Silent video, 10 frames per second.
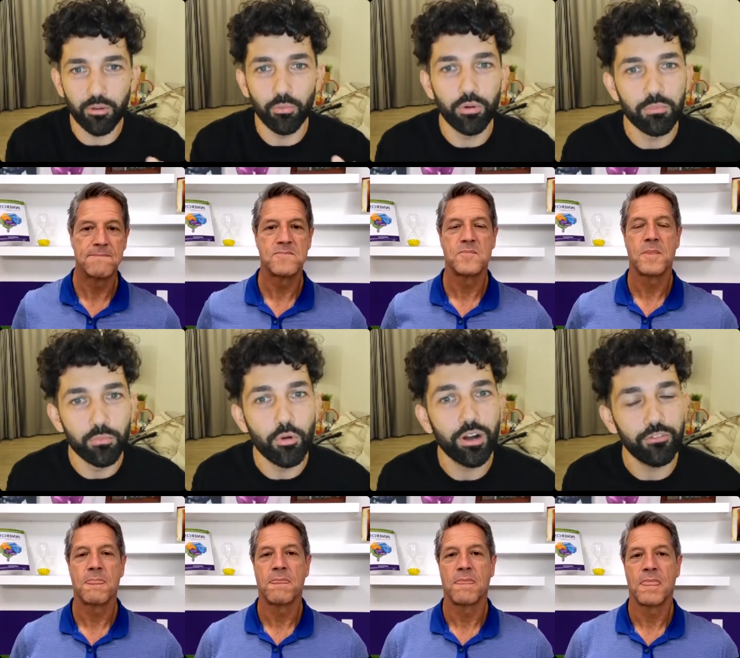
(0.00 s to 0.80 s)

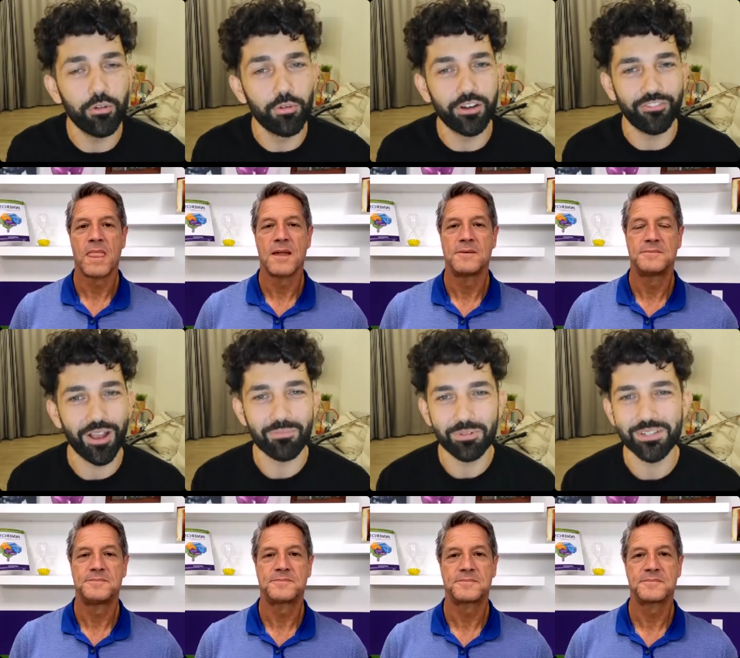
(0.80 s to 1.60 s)
Speaker 1: more of a
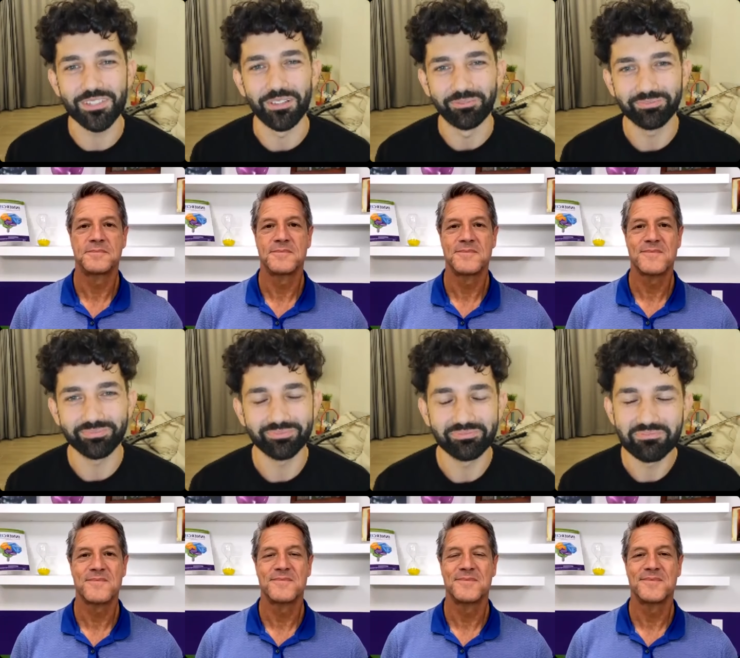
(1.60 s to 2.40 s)
worthwhile person.
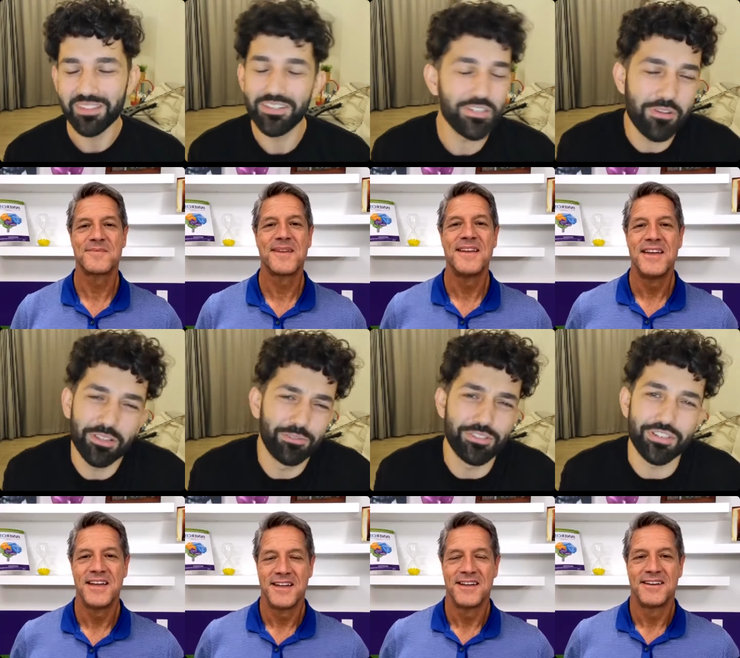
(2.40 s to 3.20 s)
Just
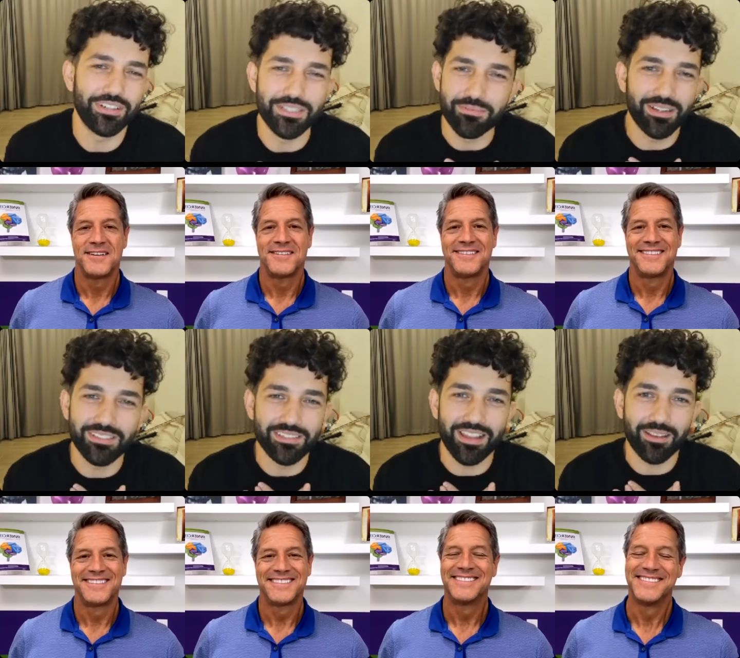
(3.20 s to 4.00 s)
wanted to share this
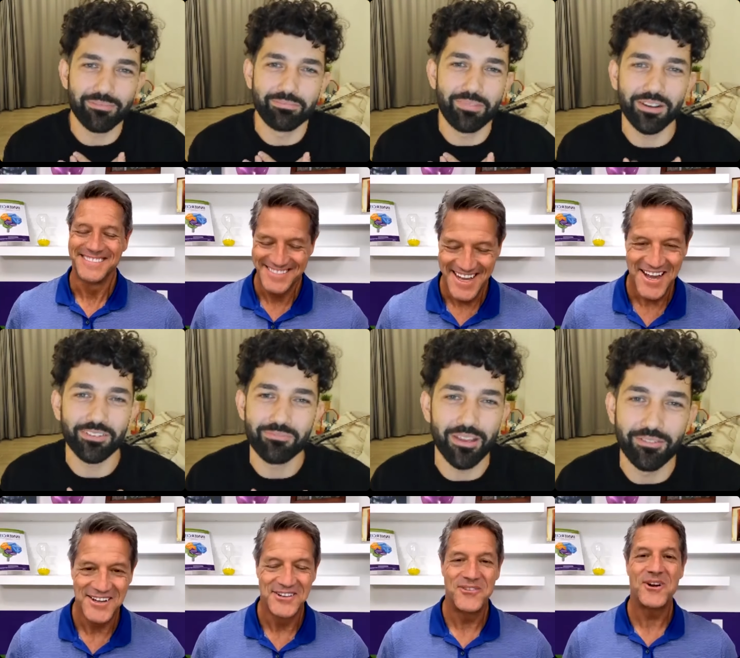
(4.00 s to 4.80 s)
because it's like part
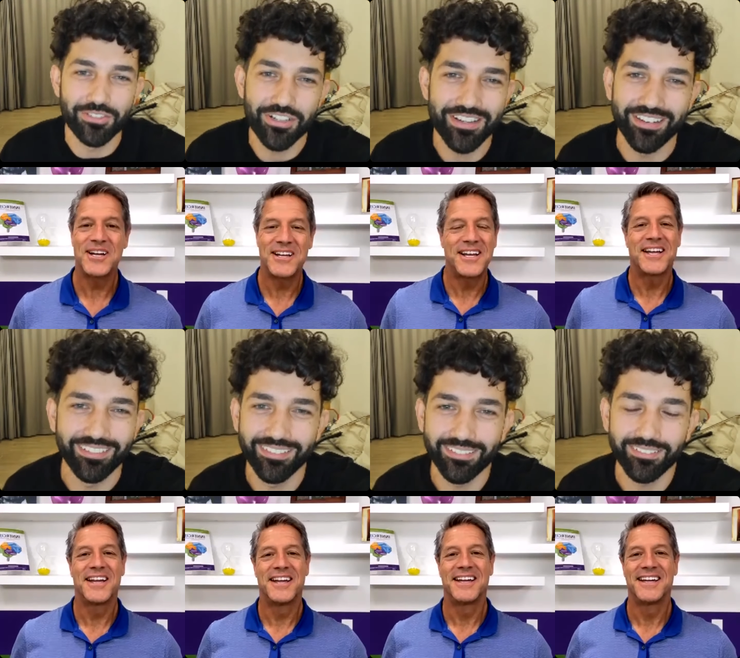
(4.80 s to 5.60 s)
of my journey.
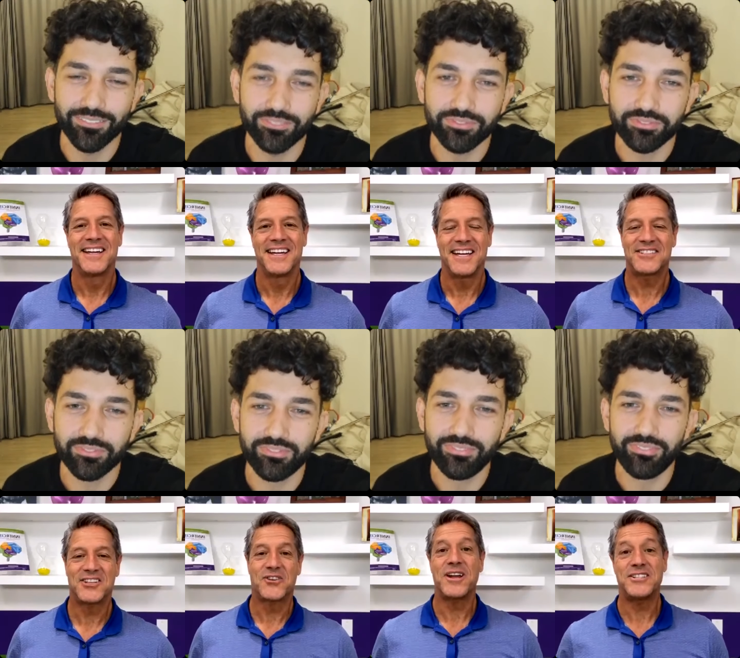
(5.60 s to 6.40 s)
Speaker 2: It's a
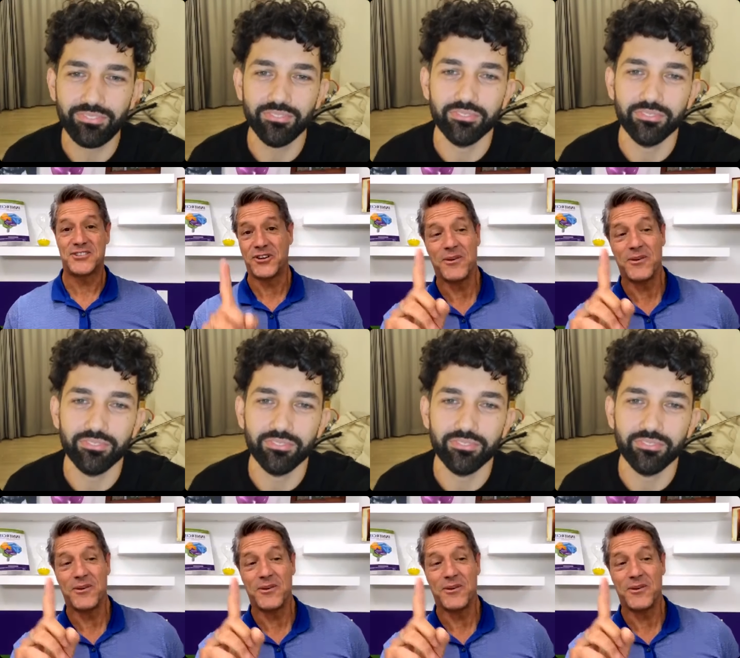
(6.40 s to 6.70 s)
great story. I